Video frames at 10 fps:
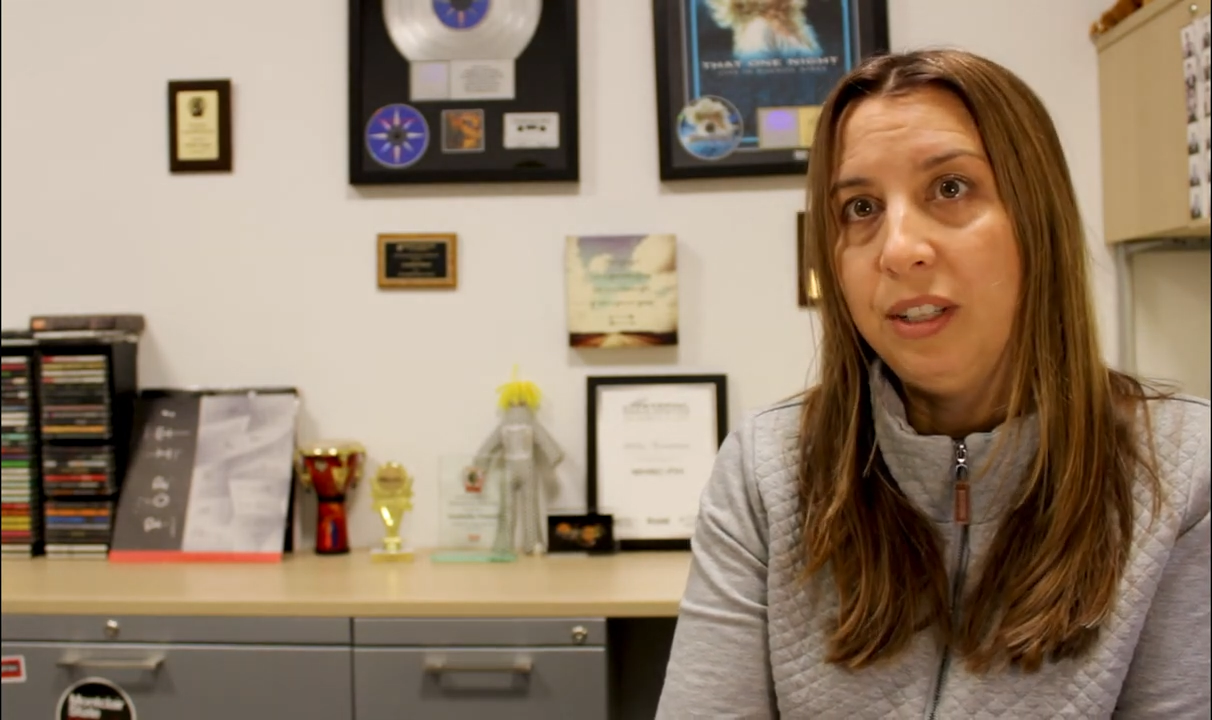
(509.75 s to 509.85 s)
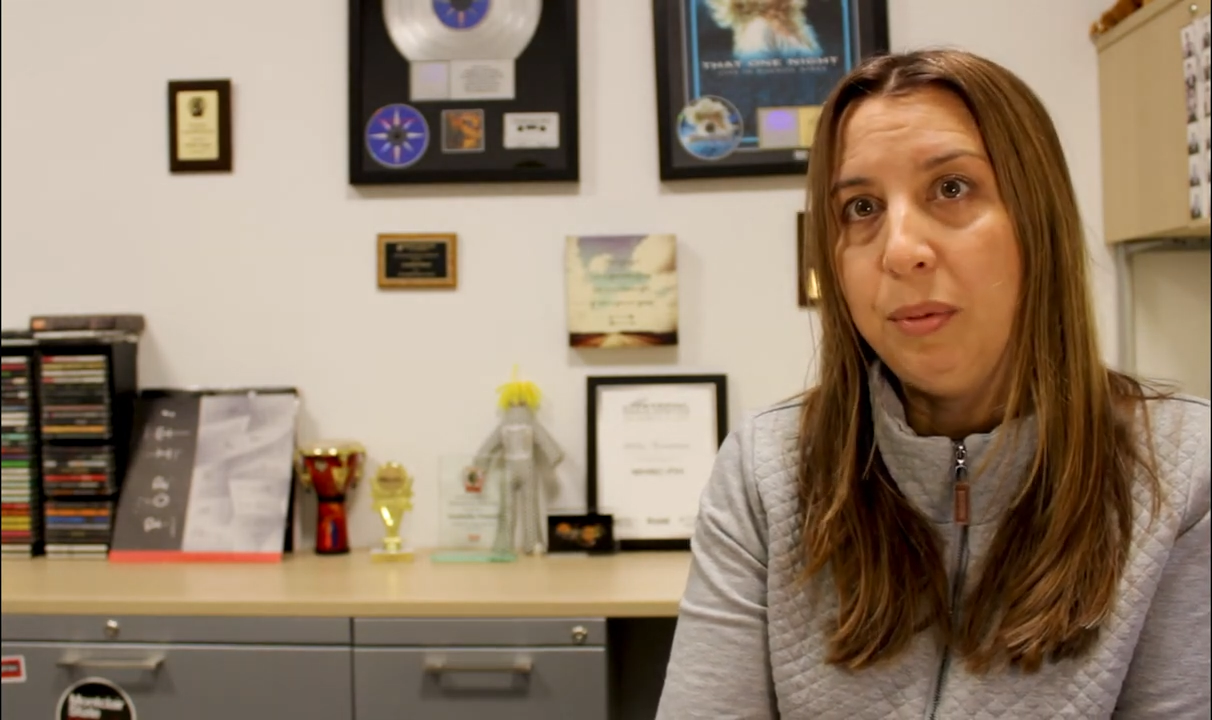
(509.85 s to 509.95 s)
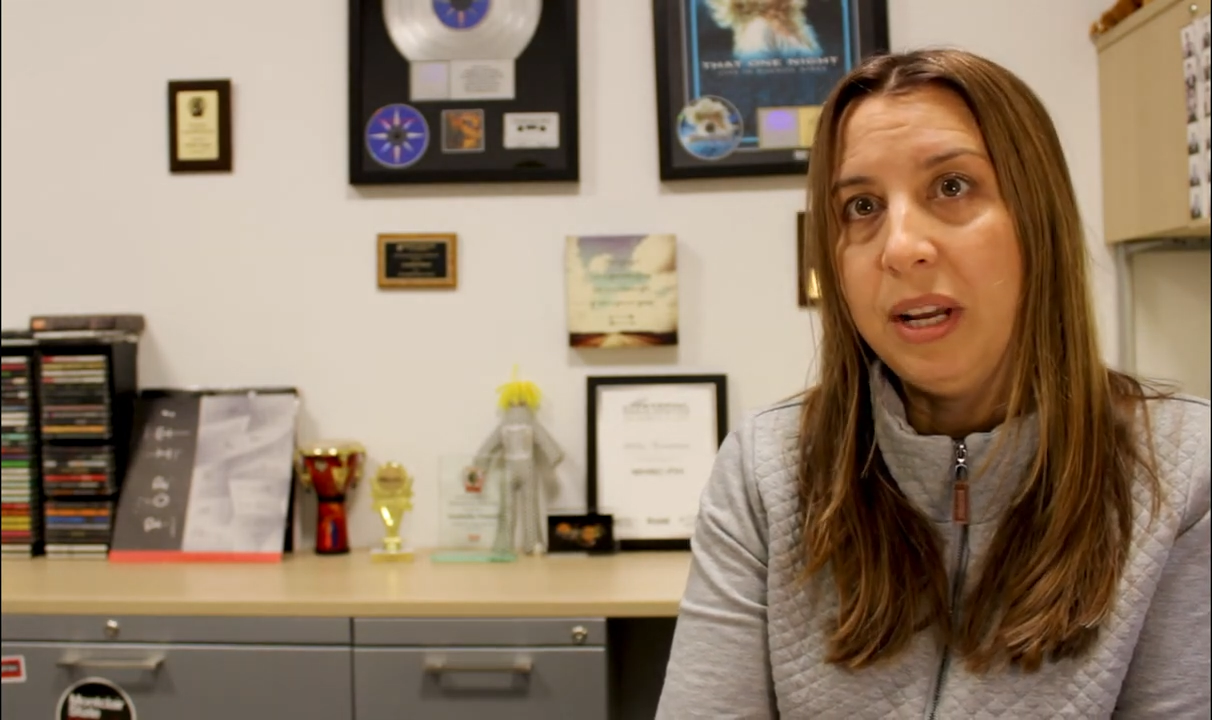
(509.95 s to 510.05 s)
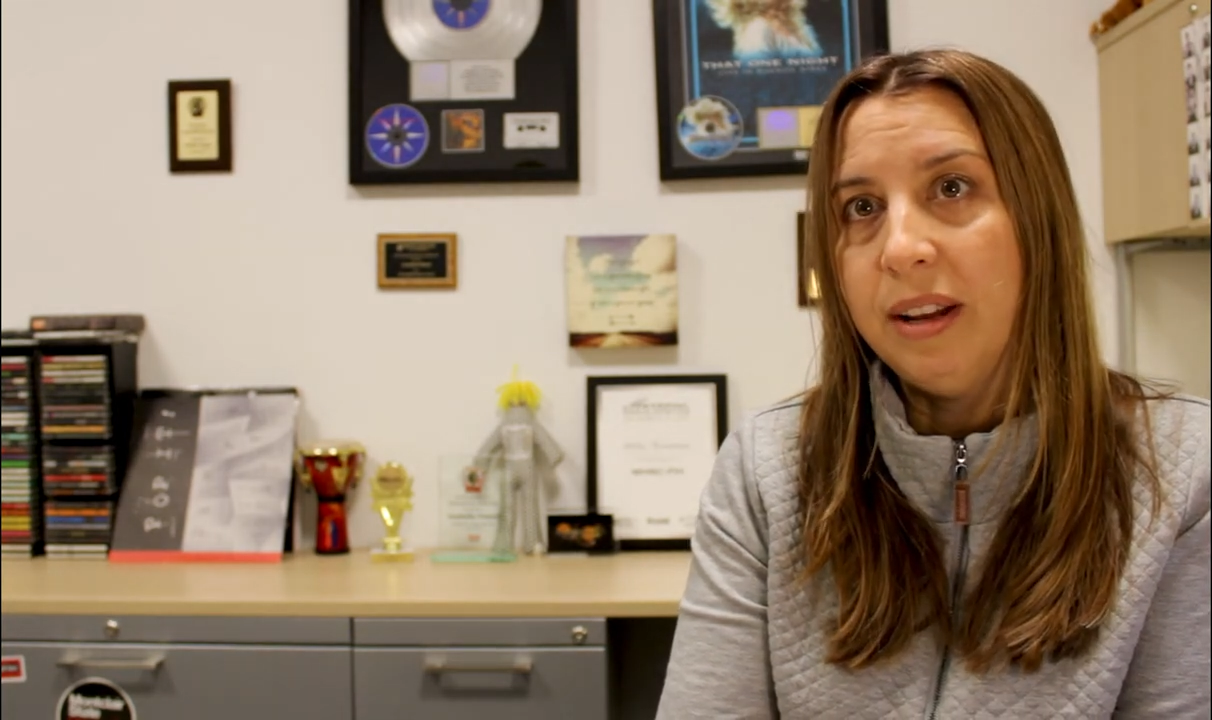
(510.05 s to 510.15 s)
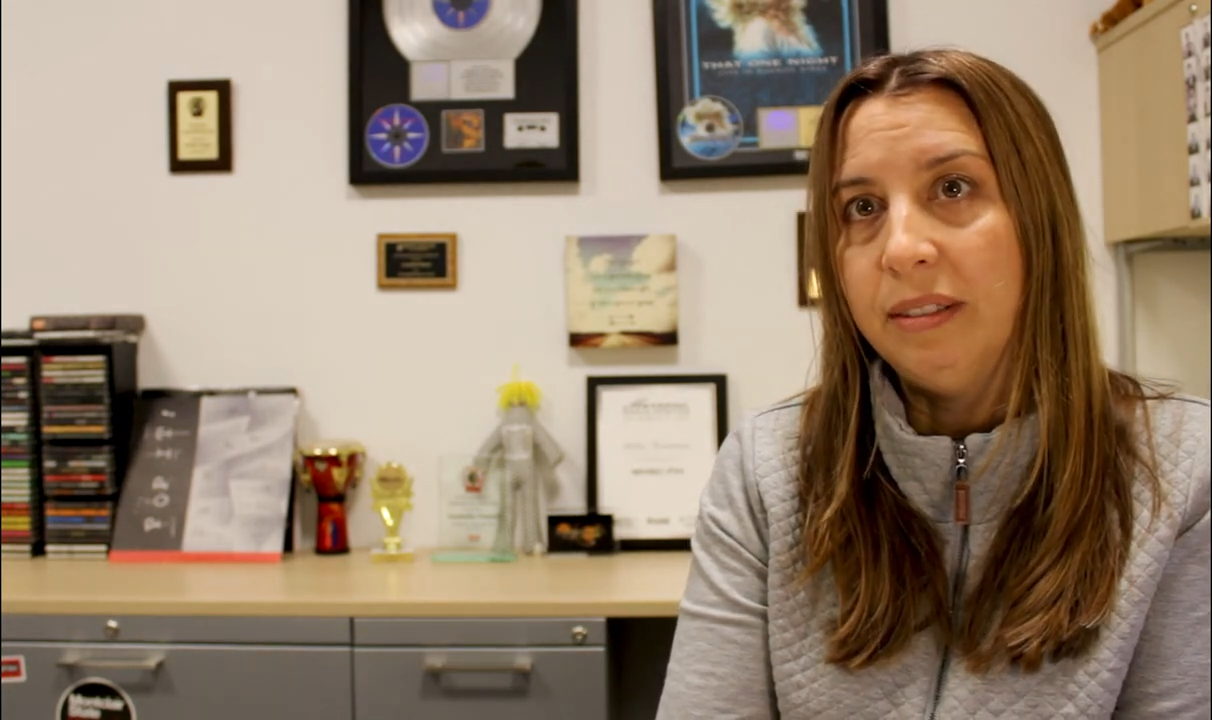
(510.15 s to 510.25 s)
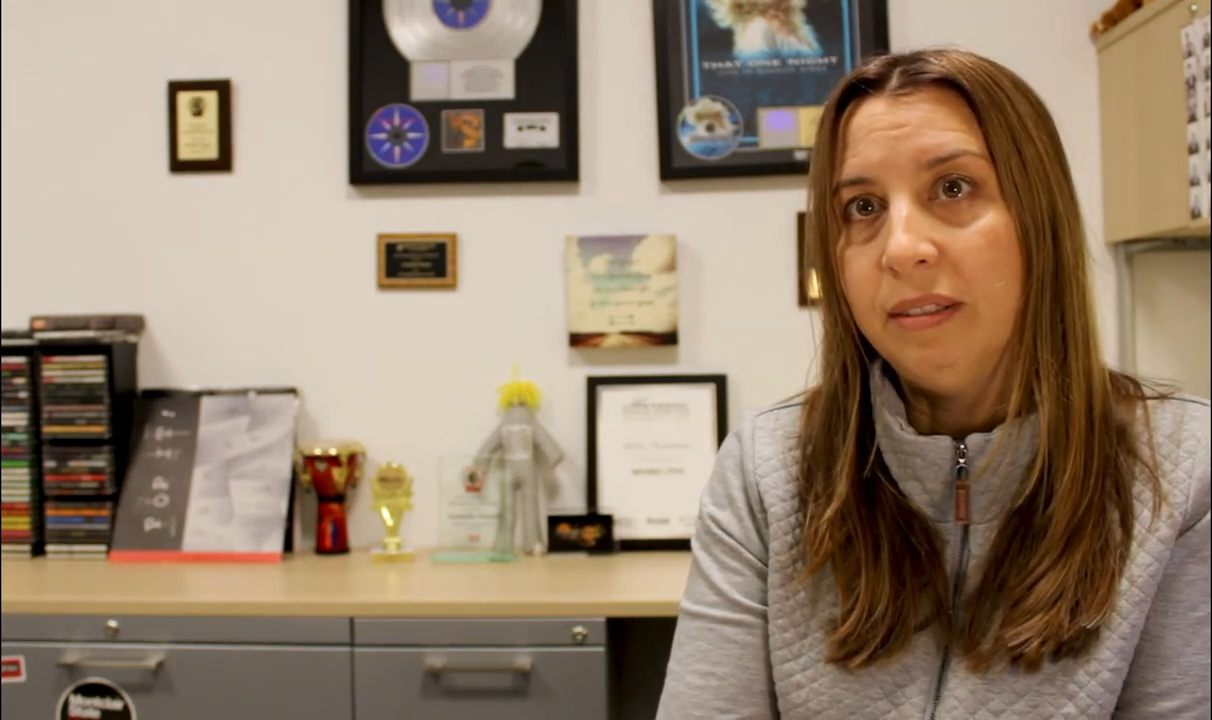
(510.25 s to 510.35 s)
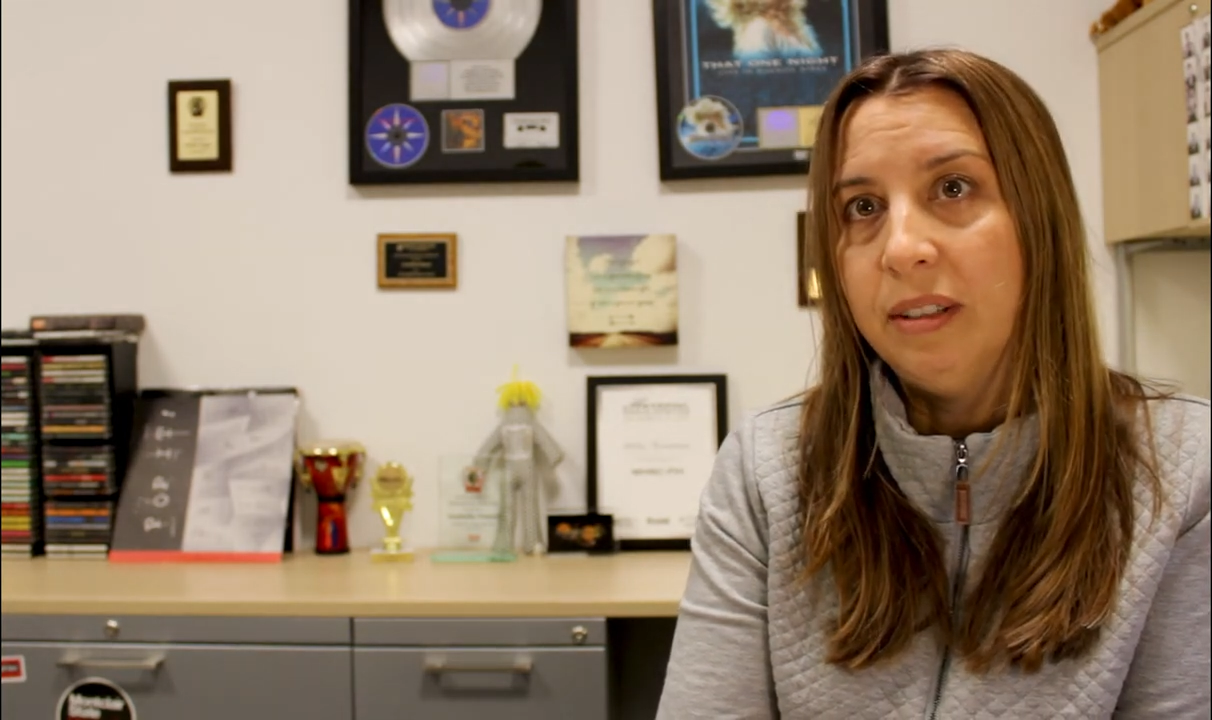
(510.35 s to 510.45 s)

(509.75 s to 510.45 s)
to be in.